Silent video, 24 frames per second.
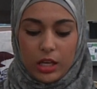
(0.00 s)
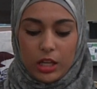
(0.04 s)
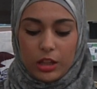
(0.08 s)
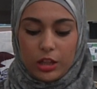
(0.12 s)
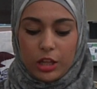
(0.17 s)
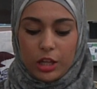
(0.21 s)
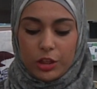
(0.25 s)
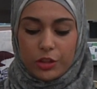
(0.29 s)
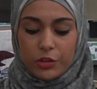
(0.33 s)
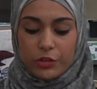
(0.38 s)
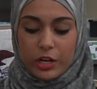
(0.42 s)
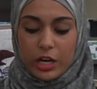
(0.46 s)

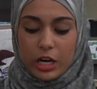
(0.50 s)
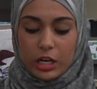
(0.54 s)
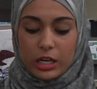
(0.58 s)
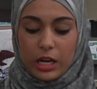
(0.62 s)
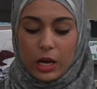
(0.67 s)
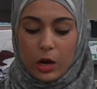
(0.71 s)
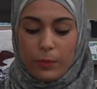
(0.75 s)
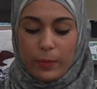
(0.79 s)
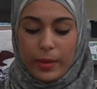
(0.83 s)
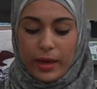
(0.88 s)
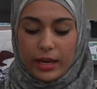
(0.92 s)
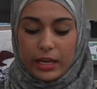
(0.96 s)
The three are
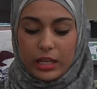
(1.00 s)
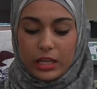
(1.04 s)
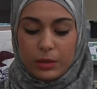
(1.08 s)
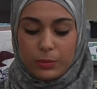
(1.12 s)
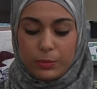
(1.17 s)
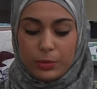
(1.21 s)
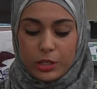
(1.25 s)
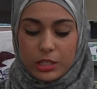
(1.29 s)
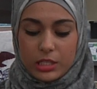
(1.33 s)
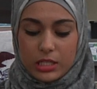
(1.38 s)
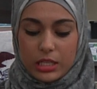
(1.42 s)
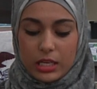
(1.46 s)
now back in
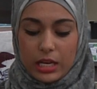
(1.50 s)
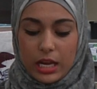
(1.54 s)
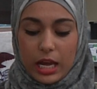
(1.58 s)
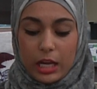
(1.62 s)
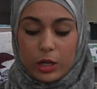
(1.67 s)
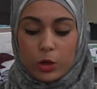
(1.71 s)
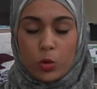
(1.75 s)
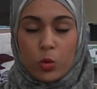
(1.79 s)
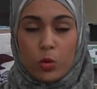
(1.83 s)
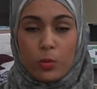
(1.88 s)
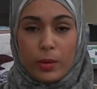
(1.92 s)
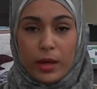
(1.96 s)
prison,
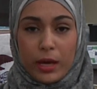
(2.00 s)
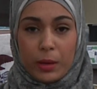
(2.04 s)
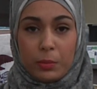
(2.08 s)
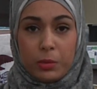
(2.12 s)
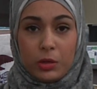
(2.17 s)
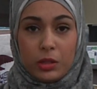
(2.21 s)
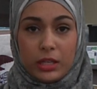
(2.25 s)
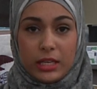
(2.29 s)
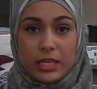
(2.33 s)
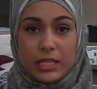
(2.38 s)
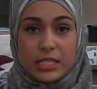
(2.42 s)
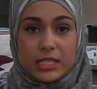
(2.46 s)
and Quebec
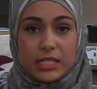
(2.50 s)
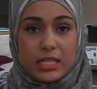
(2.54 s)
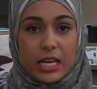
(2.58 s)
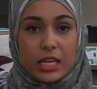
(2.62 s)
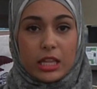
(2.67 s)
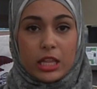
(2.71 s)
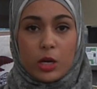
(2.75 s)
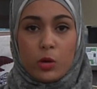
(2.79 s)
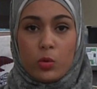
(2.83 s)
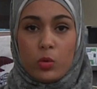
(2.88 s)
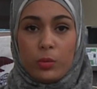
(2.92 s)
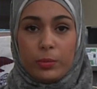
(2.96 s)
police say
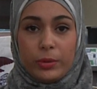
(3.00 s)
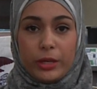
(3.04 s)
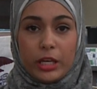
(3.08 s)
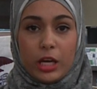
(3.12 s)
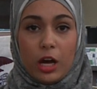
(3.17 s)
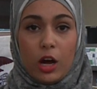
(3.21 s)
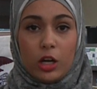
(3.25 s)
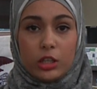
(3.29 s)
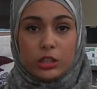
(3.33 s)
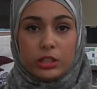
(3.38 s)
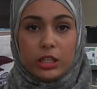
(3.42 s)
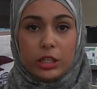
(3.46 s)
they will be
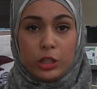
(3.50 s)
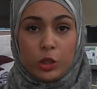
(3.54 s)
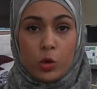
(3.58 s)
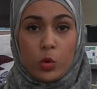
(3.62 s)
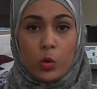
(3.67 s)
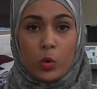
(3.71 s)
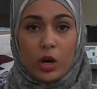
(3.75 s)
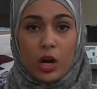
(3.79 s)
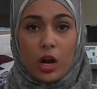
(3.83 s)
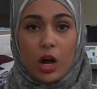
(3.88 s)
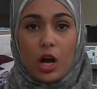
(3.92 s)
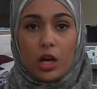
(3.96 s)
on, in
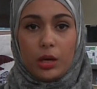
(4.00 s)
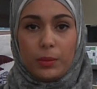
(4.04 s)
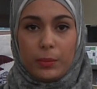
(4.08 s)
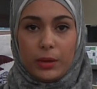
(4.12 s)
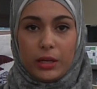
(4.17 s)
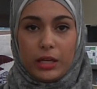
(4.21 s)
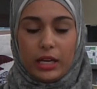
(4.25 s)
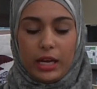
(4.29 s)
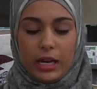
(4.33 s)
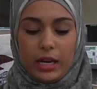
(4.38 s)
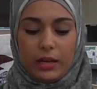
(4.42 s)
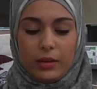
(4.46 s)
court on
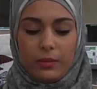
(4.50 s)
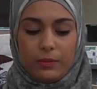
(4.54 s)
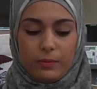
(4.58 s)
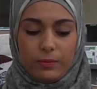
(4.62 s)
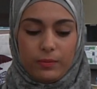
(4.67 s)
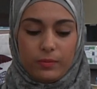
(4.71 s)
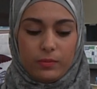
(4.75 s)
Monday.